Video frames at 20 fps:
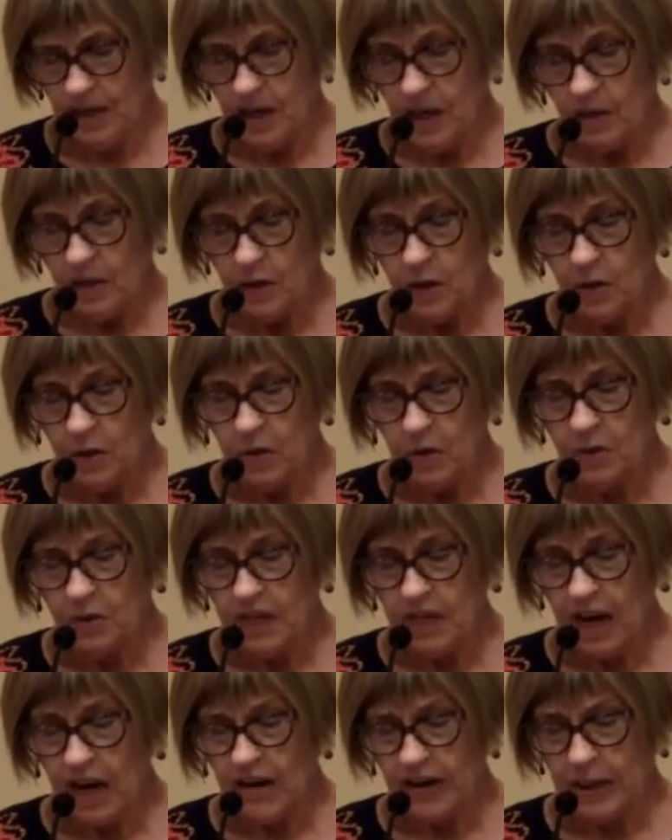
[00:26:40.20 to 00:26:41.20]
Goals
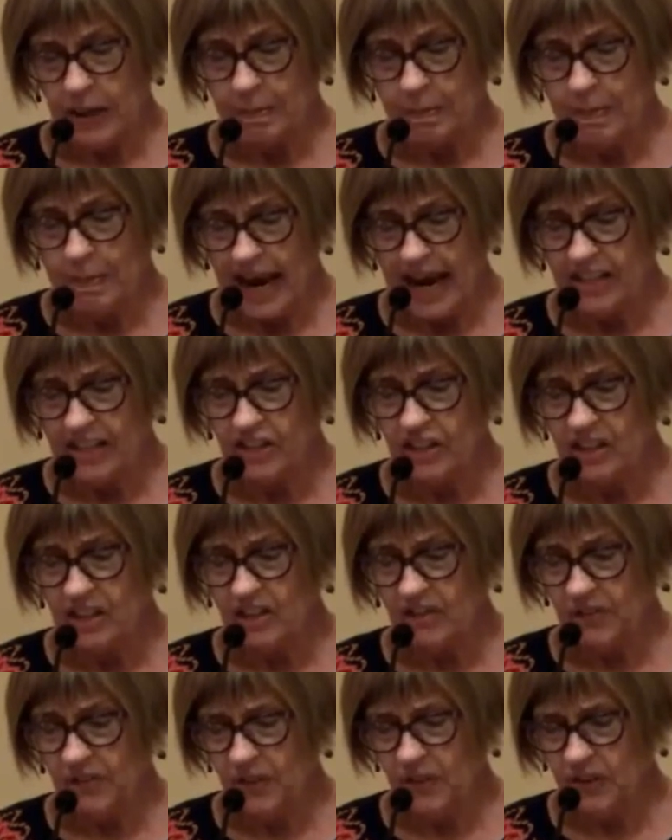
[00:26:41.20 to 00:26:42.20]
are an imagined
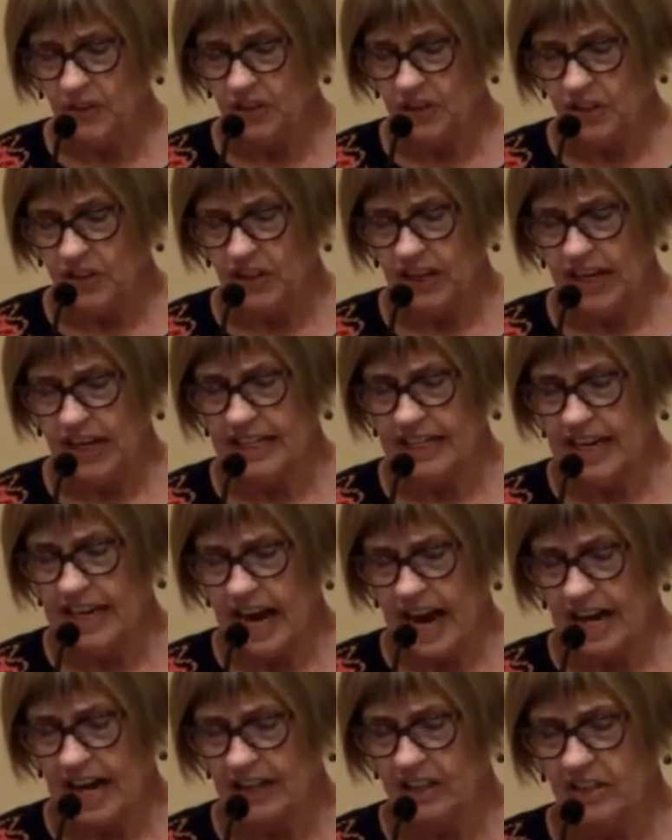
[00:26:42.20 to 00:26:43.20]
future and
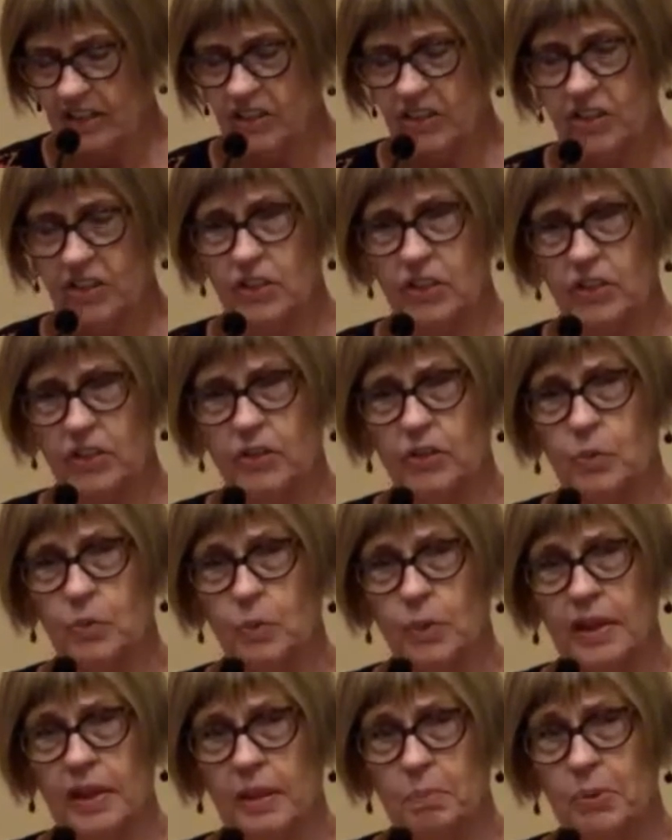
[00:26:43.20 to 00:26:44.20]
not concerned
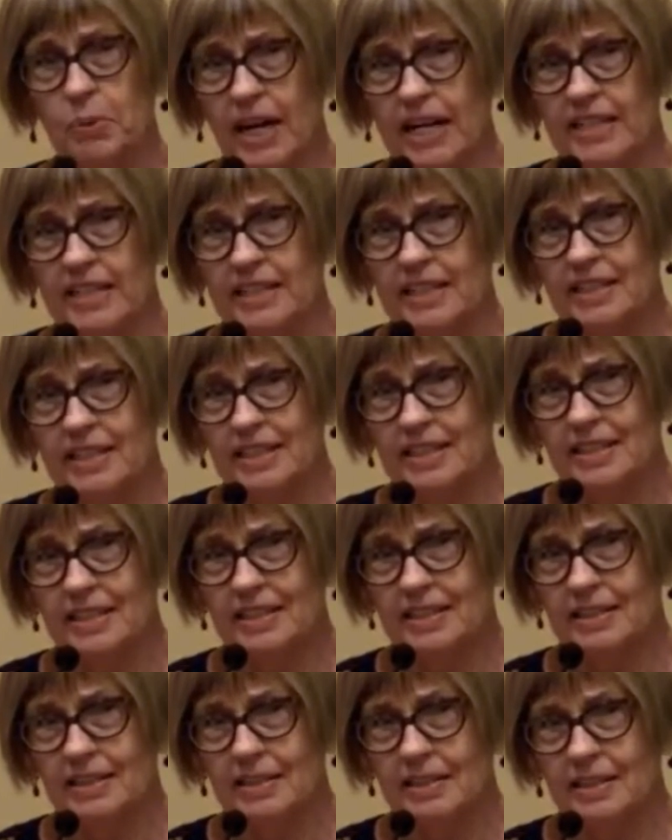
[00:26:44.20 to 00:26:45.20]
with the present.
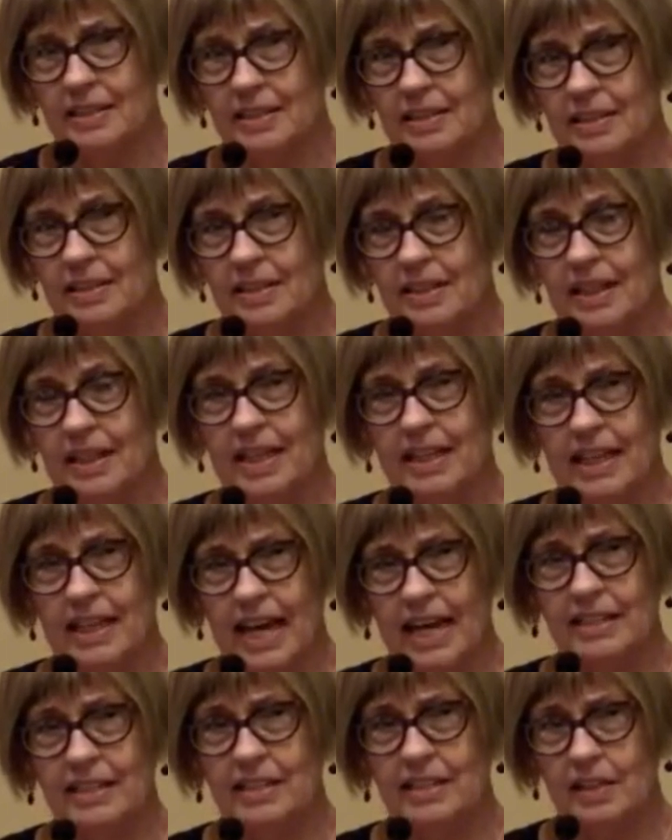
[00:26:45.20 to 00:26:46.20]
And
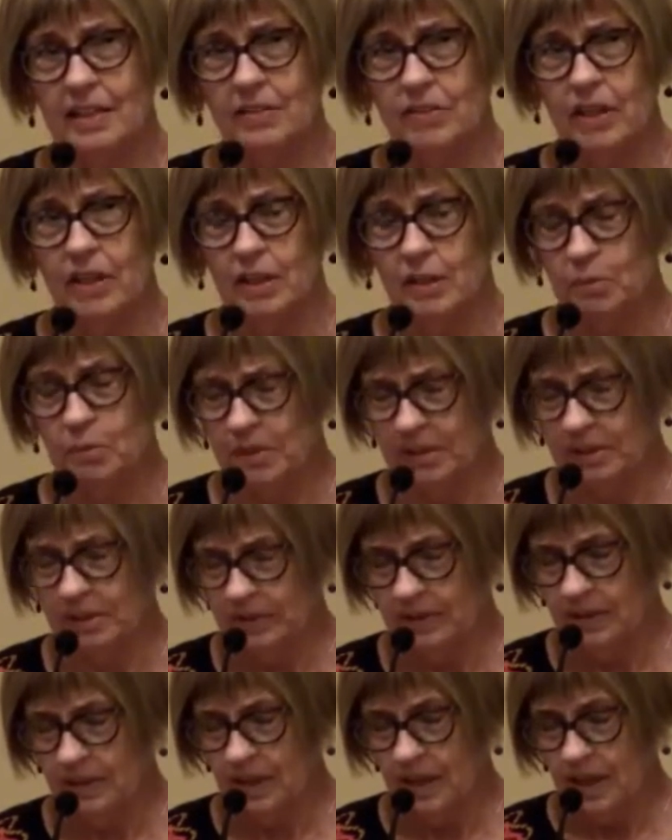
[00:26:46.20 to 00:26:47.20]
that's the rub.
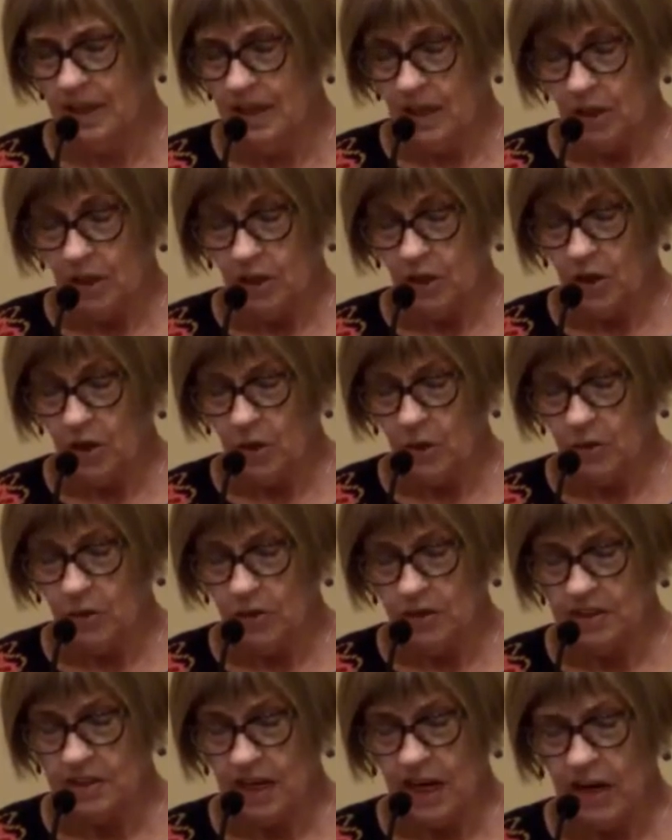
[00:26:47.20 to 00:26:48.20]

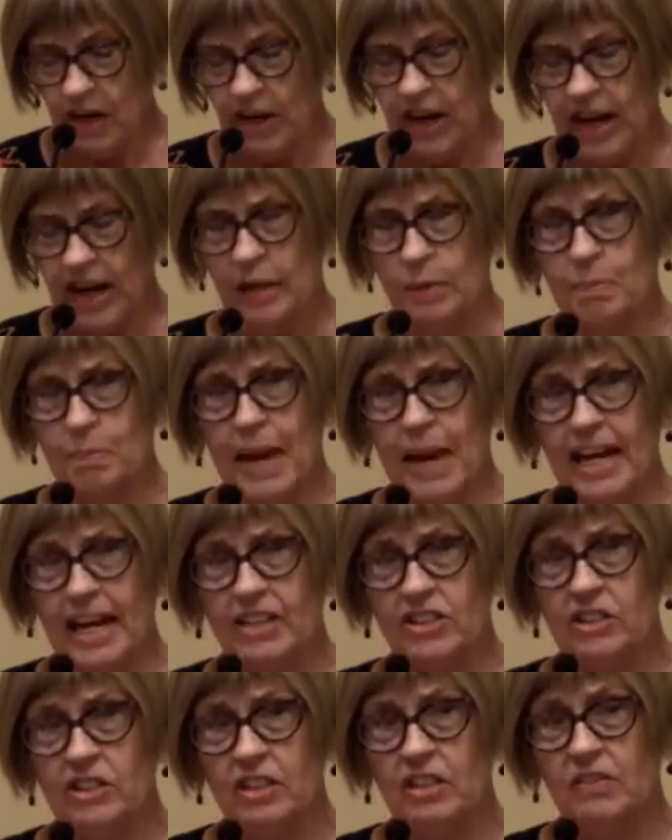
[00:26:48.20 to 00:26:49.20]
Goals are an
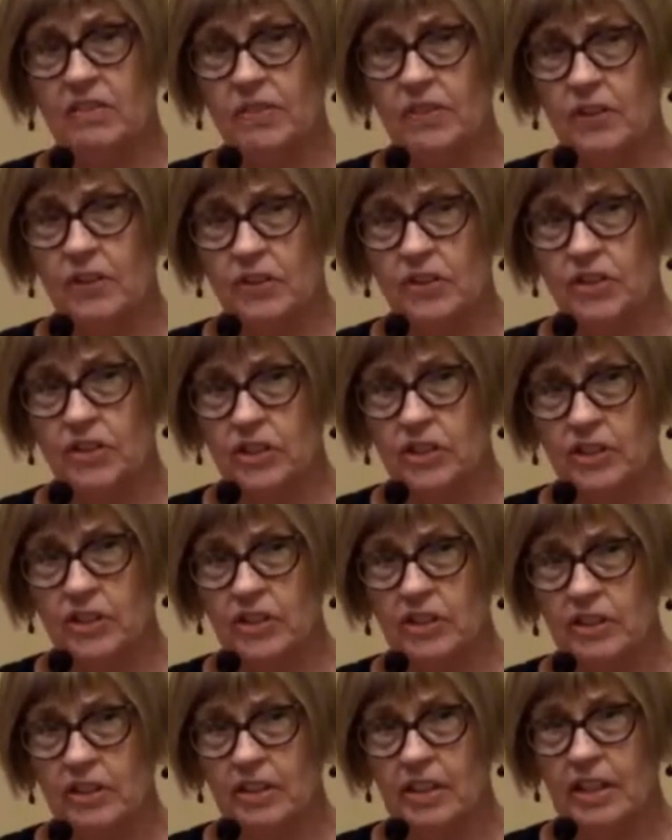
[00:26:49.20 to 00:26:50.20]
imagined future
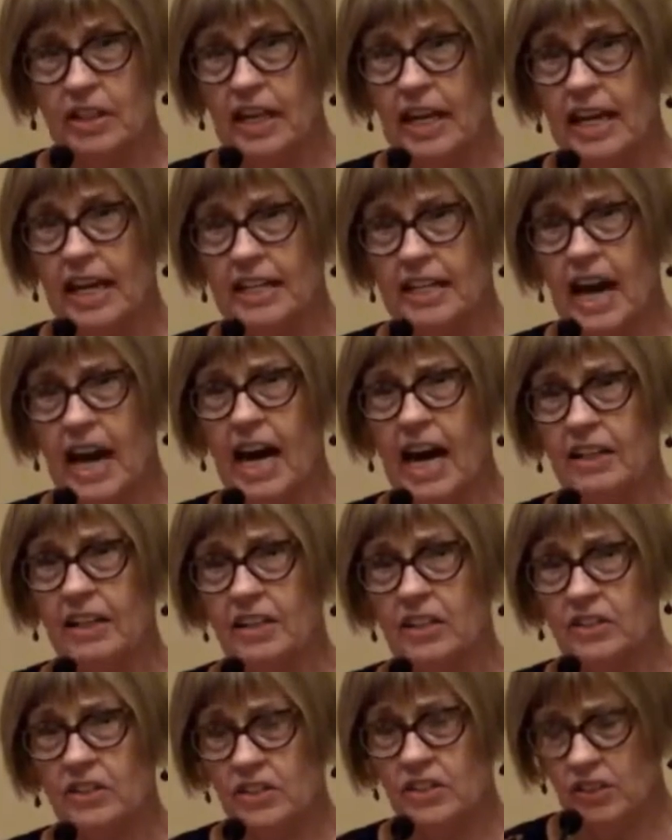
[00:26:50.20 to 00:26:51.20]
and not
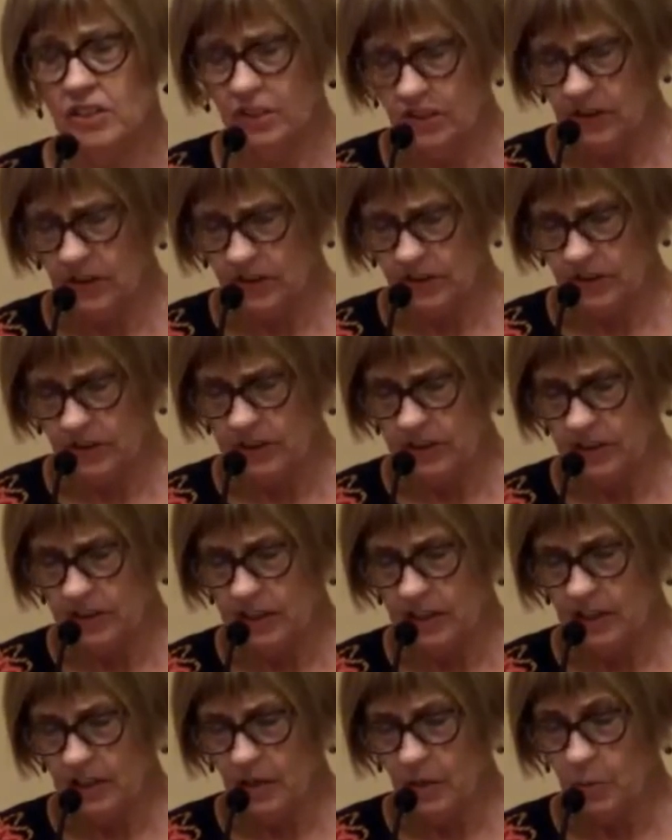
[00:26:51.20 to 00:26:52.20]
concerned
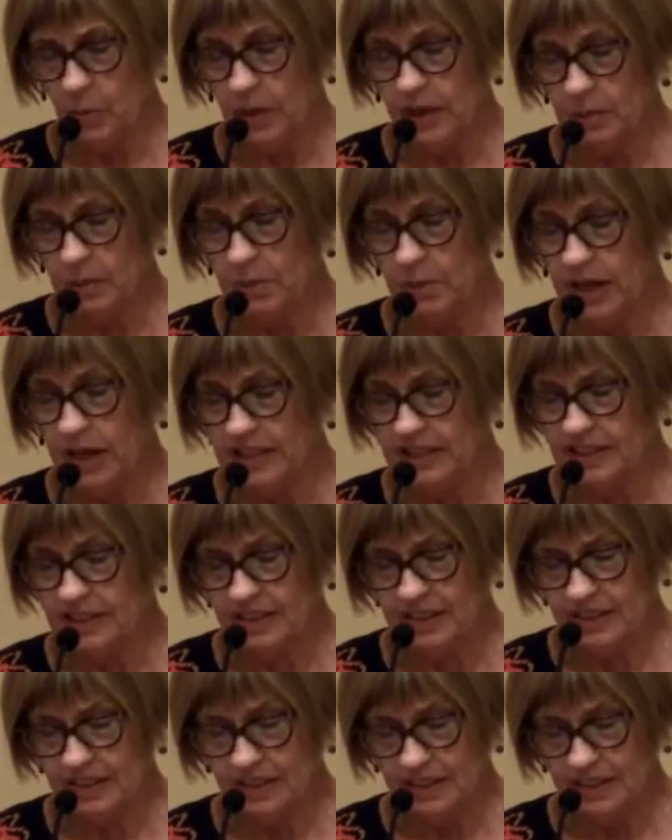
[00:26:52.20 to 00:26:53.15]
with the present.